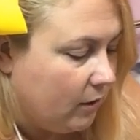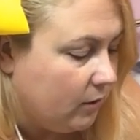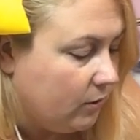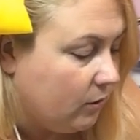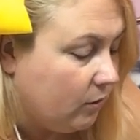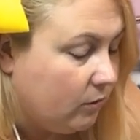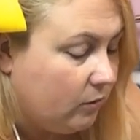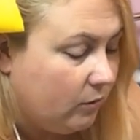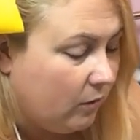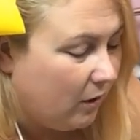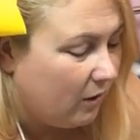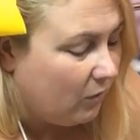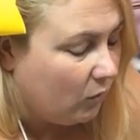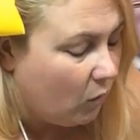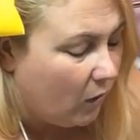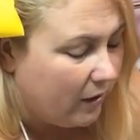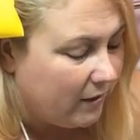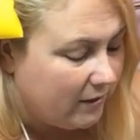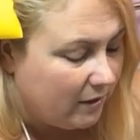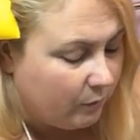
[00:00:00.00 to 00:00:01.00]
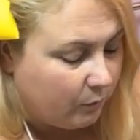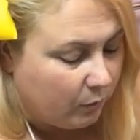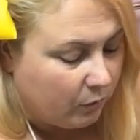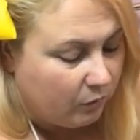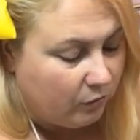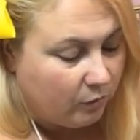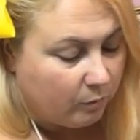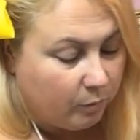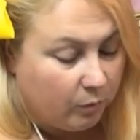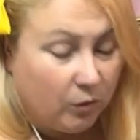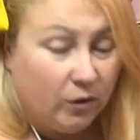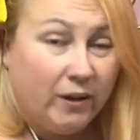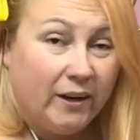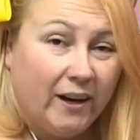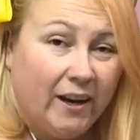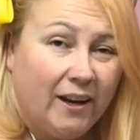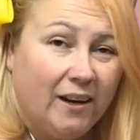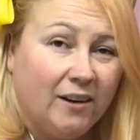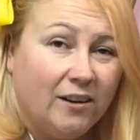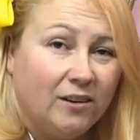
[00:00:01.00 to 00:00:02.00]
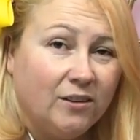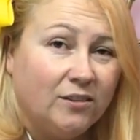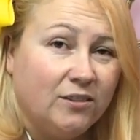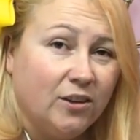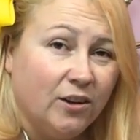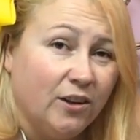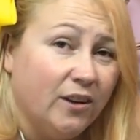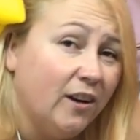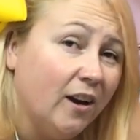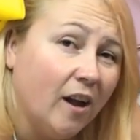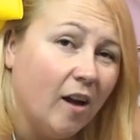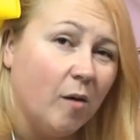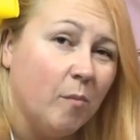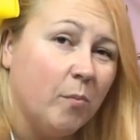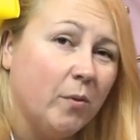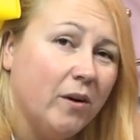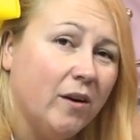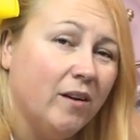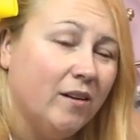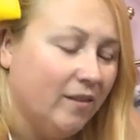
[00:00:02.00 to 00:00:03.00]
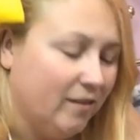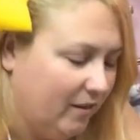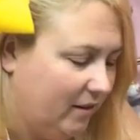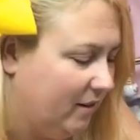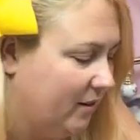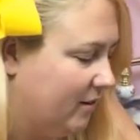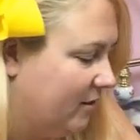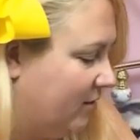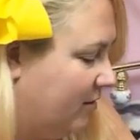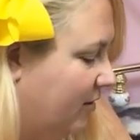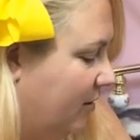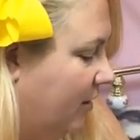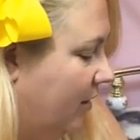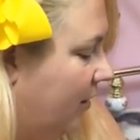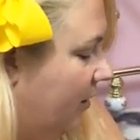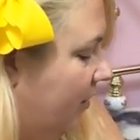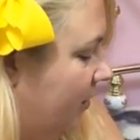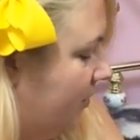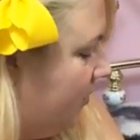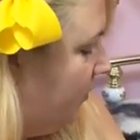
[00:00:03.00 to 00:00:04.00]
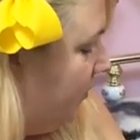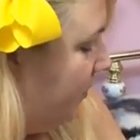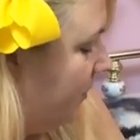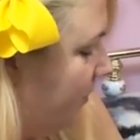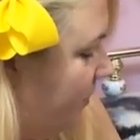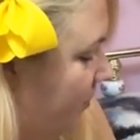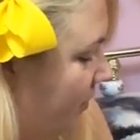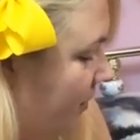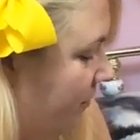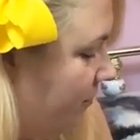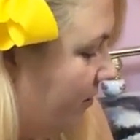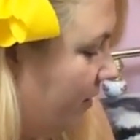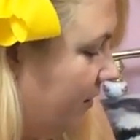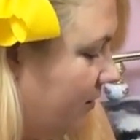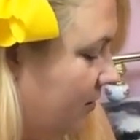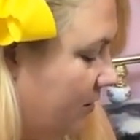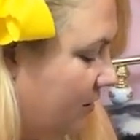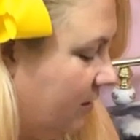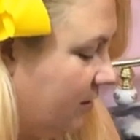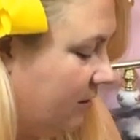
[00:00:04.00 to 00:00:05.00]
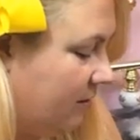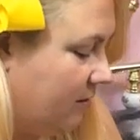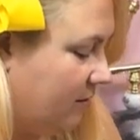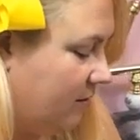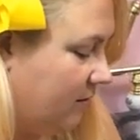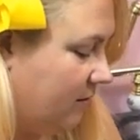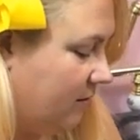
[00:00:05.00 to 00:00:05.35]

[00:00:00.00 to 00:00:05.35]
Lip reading: So it's quite simple, you plug it in and you turn it up. Yes. So I'm gonna try and write on it.